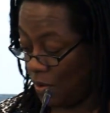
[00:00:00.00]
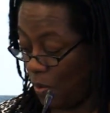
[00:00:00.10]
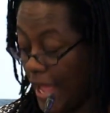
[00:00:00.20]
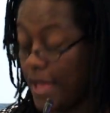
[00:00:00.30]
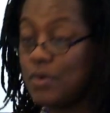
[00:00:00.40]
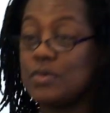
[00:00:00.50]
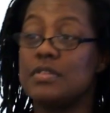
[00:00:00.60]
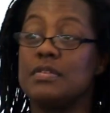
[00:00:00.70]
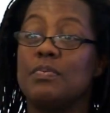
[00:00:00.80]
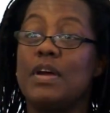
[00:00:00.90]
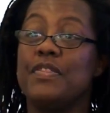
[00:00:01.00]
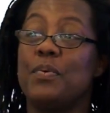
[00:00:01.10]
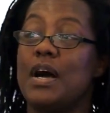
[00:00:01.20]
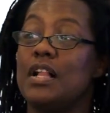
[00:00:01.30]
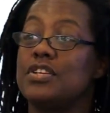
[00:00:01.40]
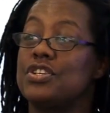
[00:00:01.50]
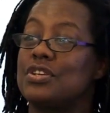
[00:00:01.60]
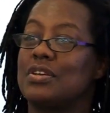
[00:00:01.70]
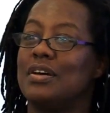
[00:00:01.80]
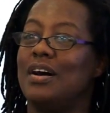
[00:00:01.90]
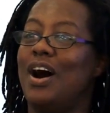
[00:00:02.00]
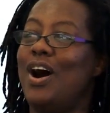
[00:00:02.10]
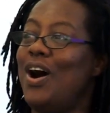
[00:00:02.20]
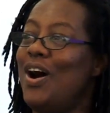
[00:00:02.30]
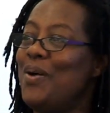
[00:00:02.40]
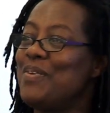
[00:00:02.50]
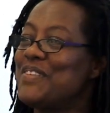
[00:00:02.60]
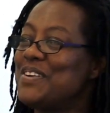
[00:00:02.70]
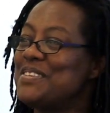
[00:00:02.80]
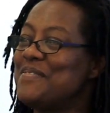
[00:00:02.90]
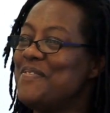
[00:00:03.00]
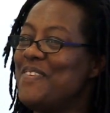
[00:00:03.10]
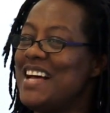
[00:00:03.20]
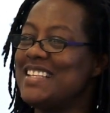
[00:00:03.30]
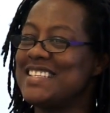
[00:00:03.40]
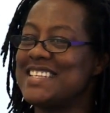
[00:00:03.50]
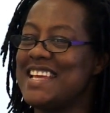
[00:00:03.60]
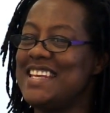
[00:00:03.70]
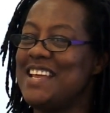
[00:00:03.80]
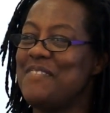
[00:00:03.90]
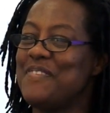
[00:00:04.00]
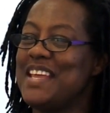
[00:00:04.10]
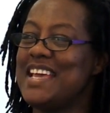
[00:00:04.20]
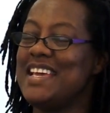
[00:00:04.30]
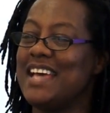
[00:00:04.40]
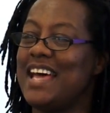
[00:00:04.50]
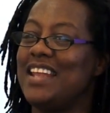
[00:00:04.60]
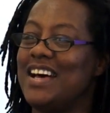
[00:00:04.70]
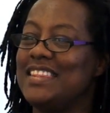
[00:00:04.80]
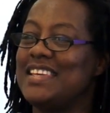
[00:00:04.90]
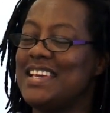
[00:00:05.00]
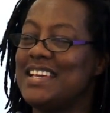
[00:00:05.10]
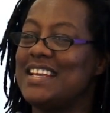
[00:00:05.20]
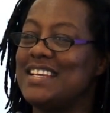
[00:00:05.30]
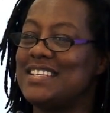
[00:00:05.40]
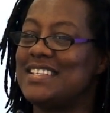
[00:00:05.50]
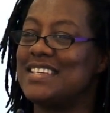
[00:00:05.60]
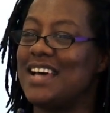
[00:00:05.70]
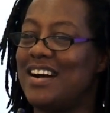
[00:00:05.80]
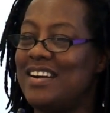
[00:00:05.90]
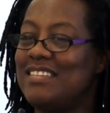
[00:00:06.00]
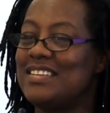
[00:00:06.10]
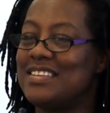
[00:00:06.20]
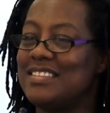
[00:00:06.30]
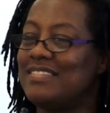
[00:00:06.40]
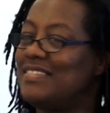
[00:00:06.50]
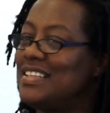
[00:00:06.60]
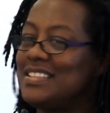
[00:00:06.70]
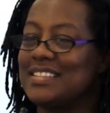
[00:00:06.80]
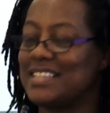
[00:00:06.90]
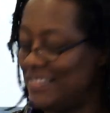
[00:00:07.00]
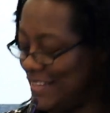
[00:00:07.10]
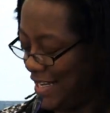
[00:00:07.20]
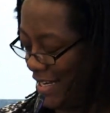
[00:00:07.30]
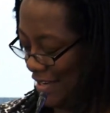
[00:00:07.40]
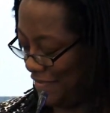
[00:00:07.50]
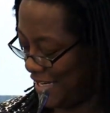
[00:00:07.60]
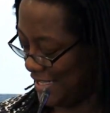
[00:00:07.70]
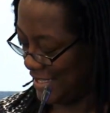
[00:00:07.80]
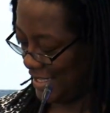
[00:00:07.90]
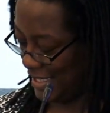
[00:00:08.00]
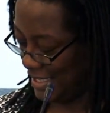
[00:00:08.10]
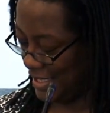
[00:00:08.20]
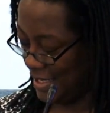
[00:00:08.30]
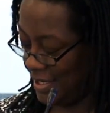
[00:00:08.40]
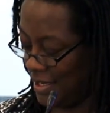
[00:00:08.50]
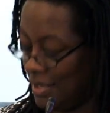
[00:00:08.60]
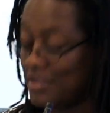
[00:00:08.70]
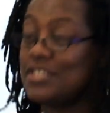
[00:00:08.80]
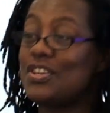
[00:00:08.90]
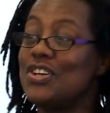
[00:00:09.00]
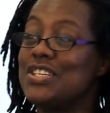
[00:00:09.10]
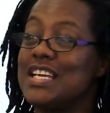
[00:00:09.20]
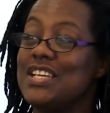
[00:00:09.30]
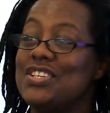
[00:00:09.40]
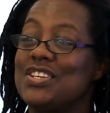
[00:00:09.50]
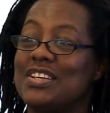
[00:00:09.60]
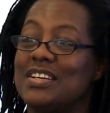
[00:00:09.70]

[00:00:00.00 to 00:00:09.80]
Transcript: Wales, where are the Welsh? Oh, we've got some Welsh in, lovely. I like the English, the Irish and the Welsh are quite lovely, something. The Scottish?